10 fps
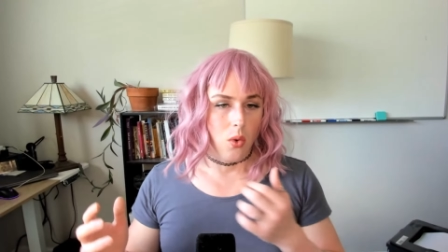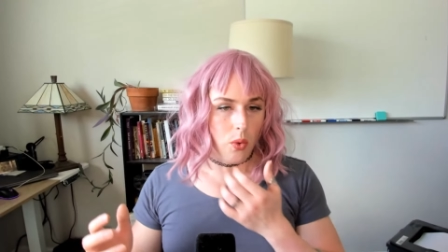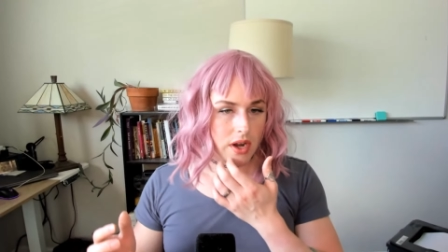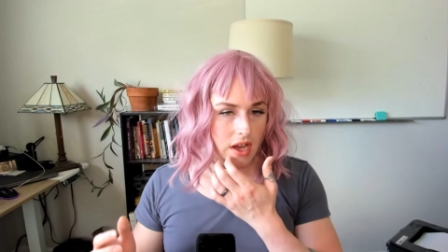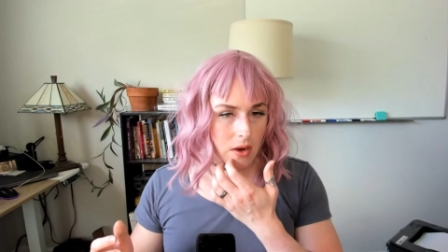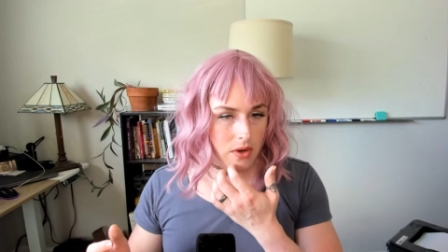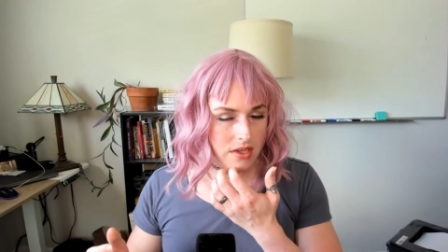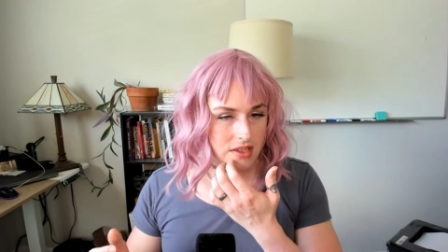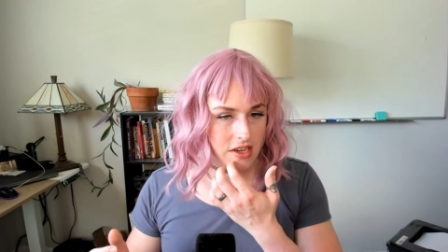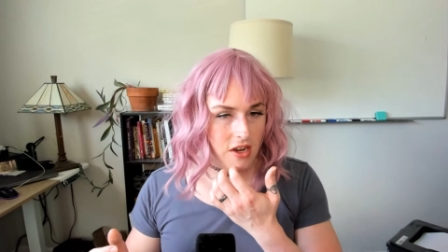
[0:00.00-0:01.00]
when I
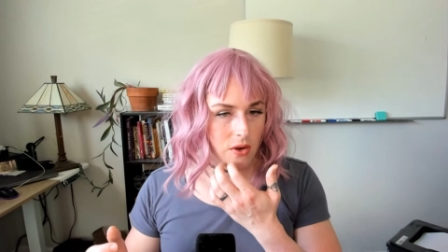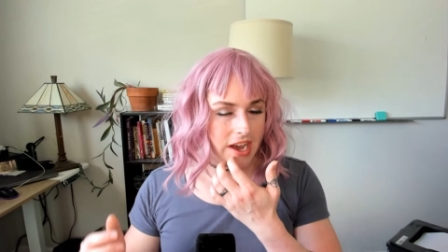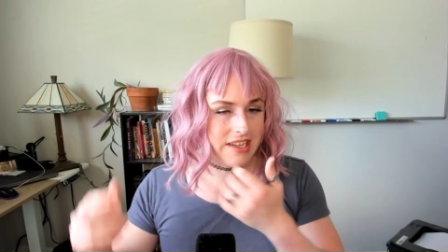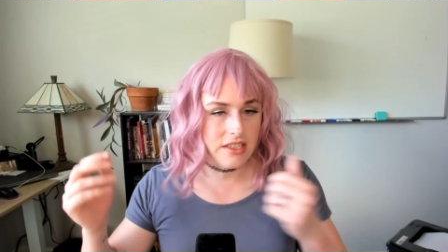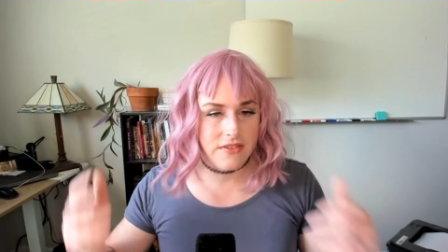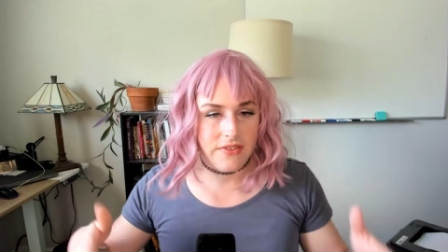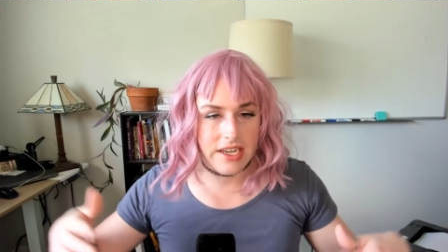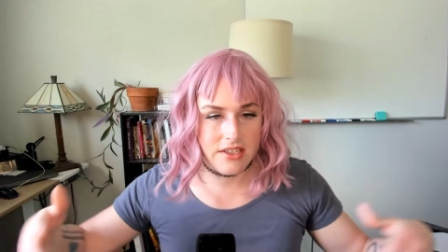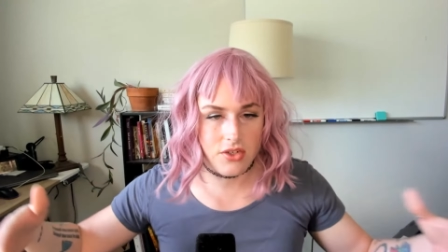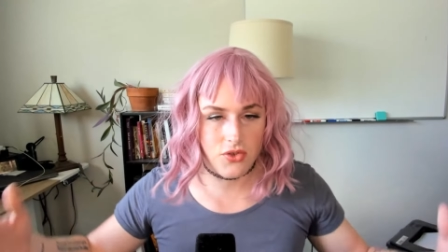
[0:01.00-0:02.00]
was, you know,
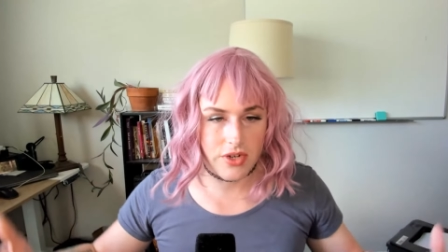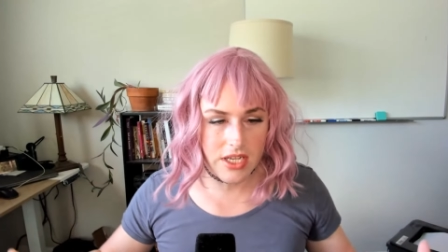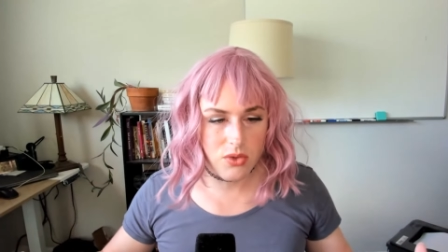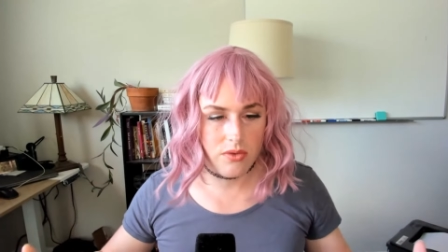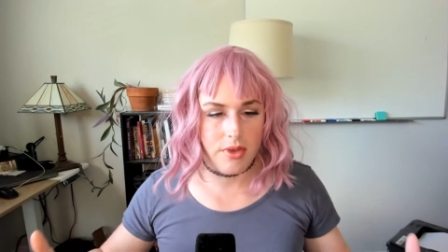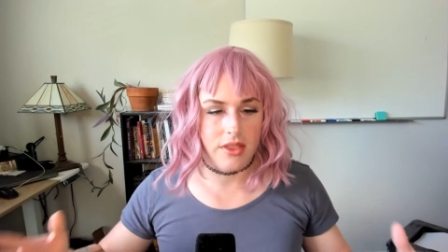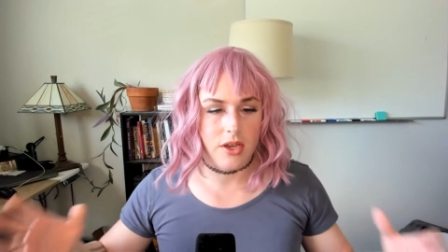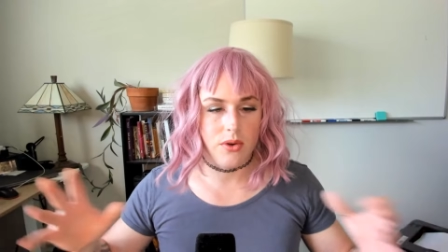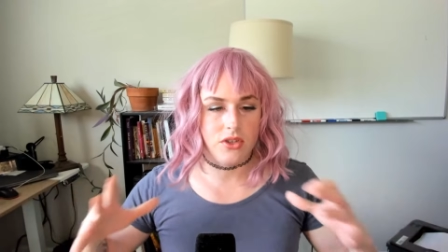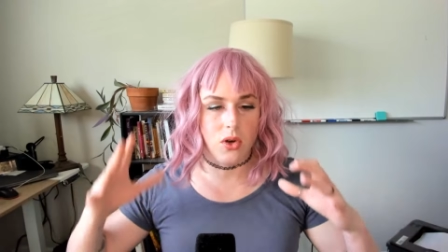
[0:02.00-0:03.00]
identifying as a trans woman,
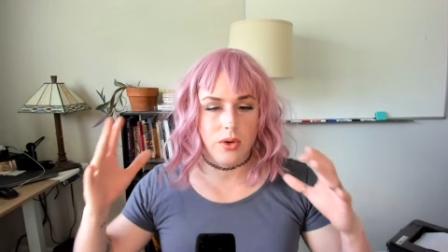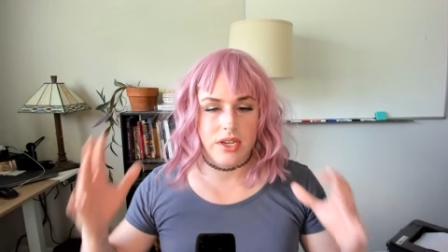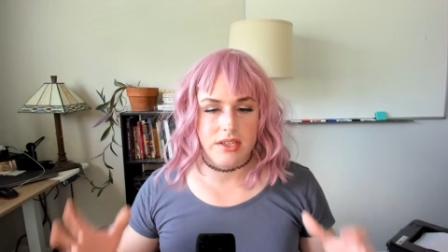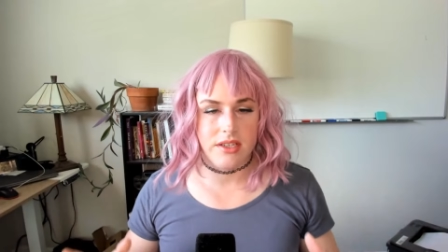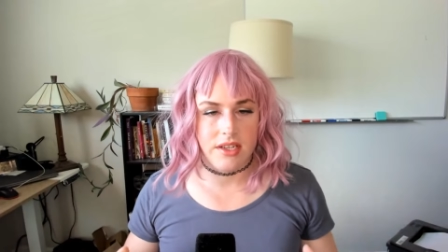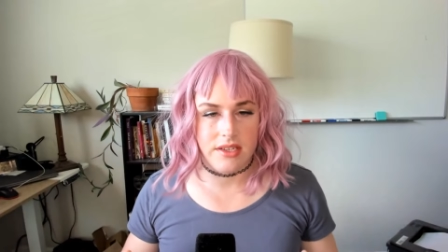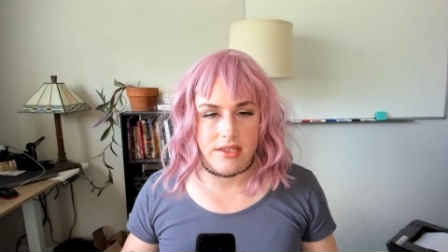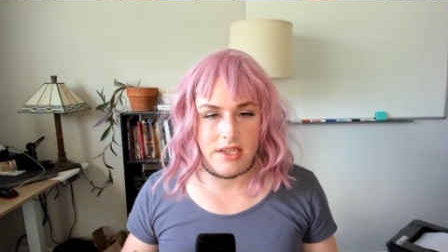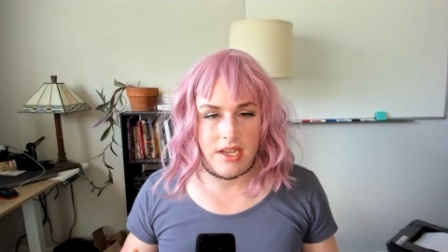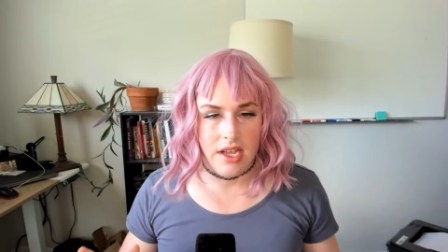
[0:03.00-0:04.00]
there was always
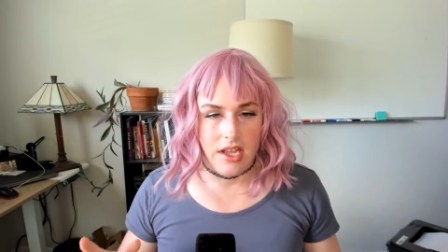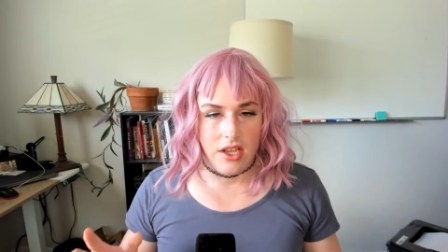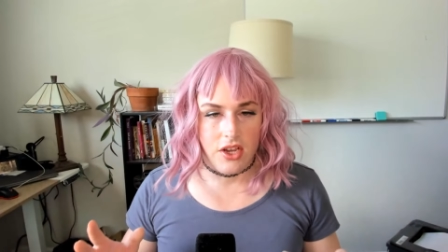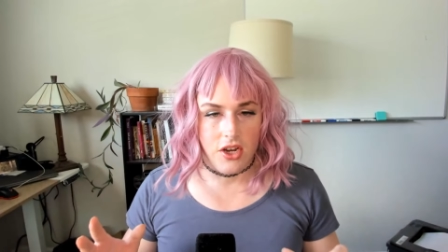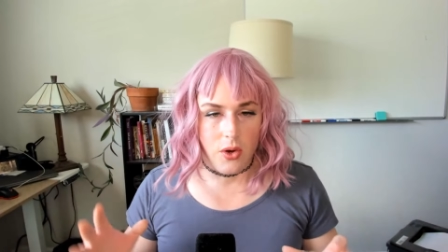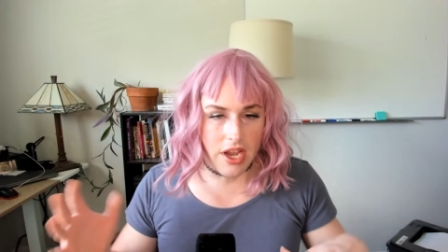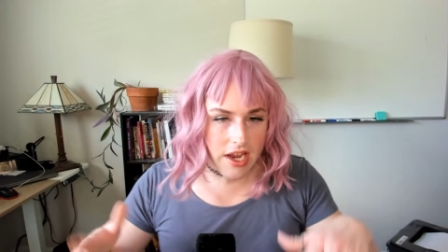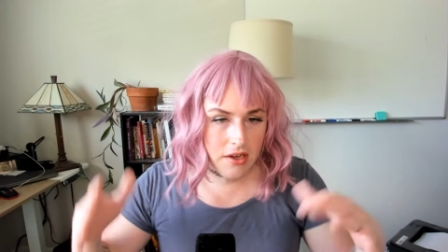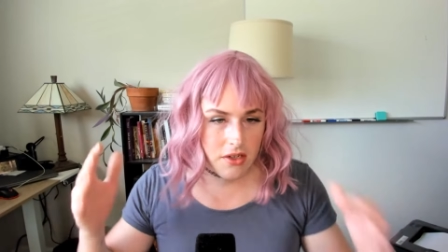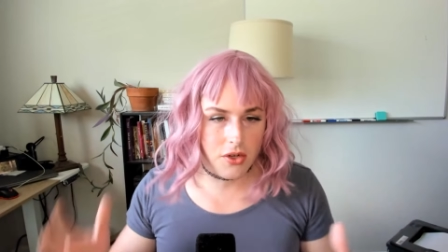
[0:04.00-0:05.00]
this, you know,
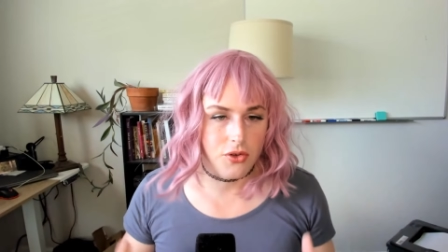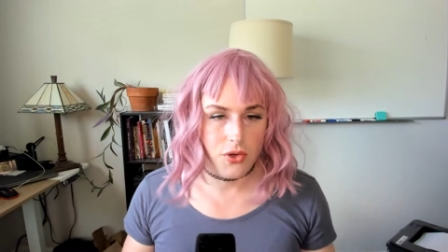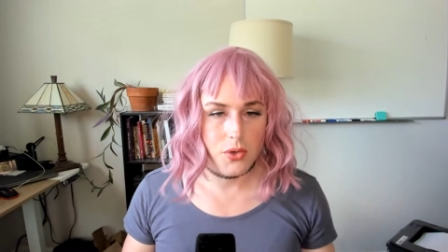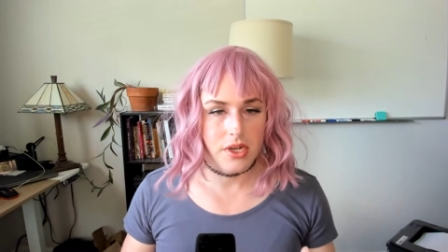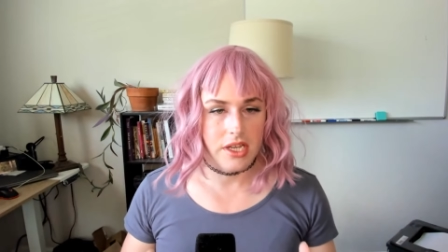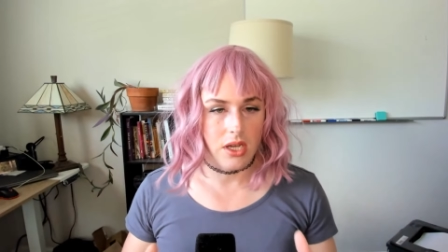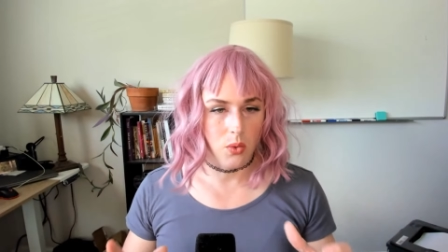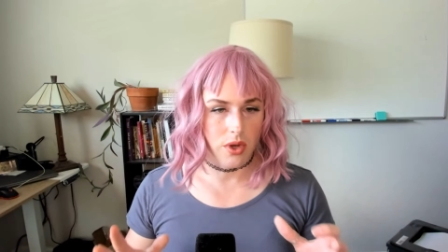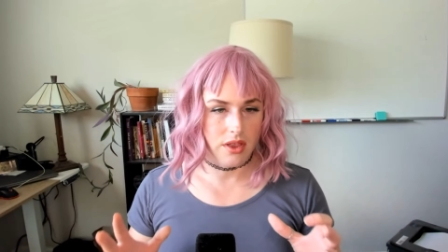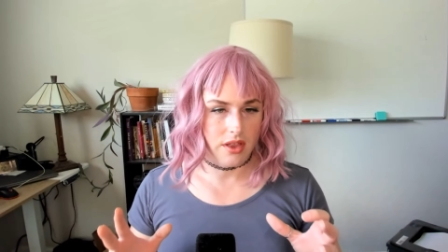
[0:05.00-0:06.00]

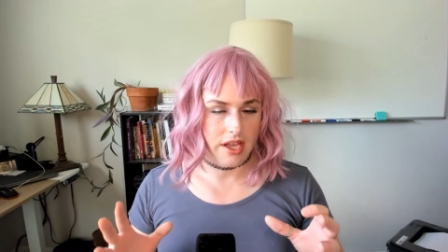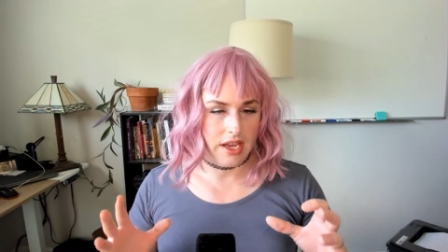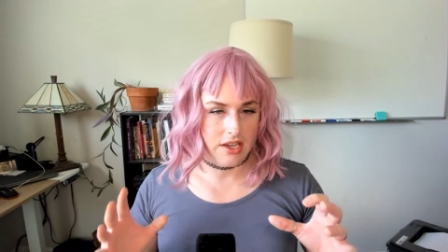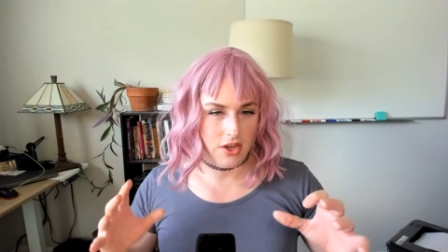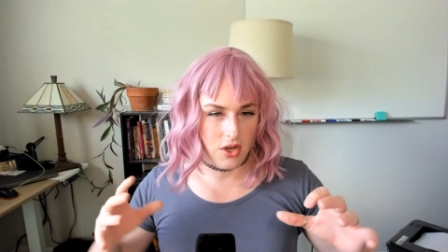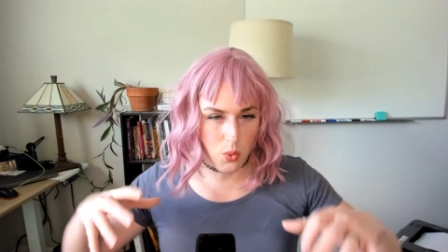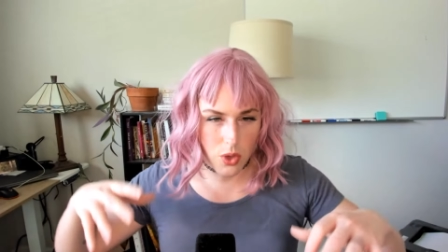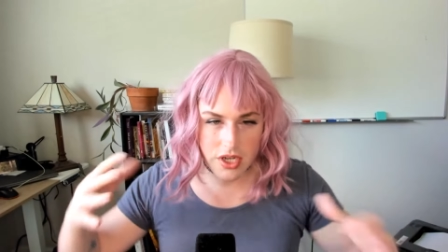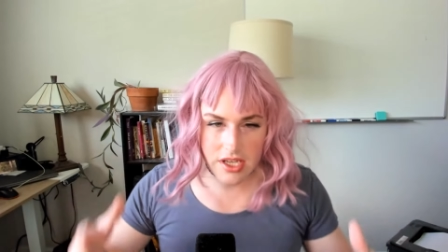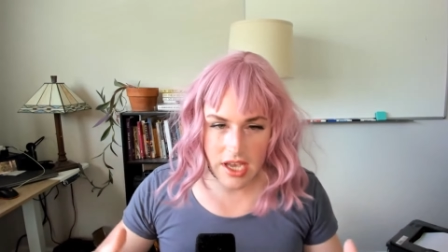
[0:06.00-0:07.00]
incongruity with like, you know,
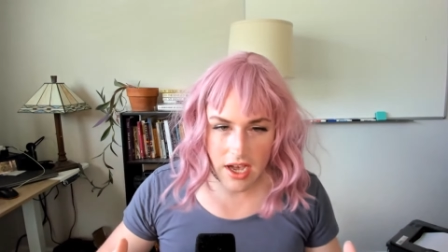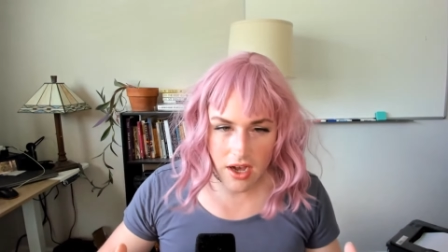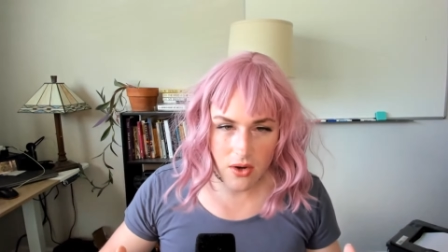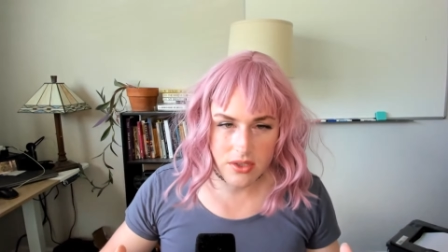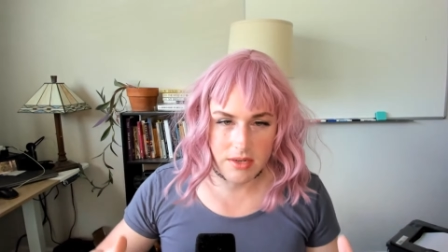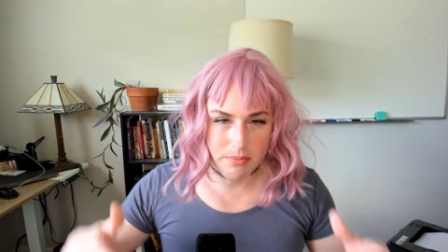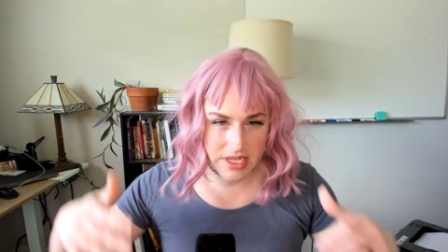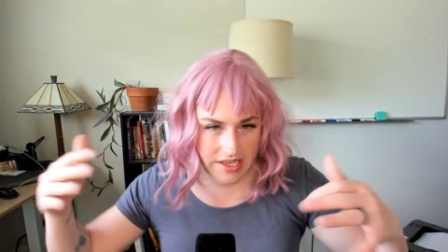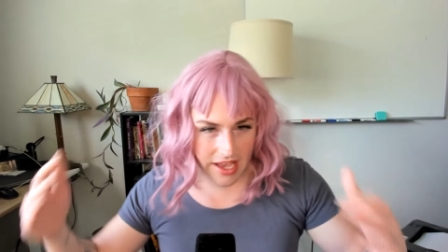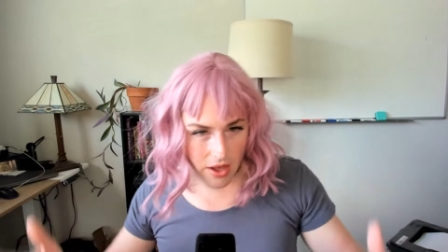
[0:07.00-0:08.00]
working out and
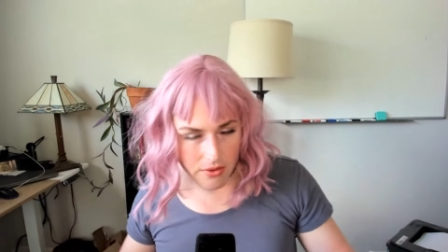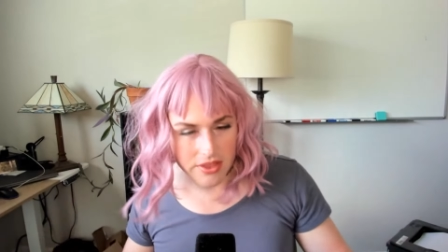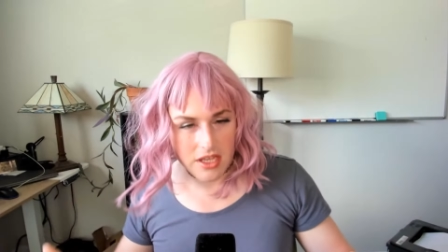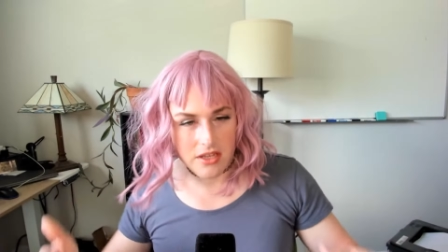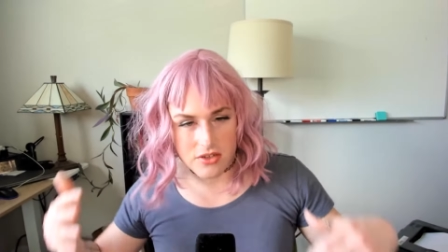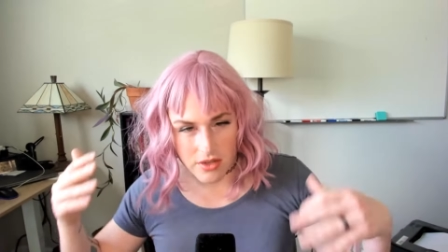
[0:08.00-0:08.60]
being healthy.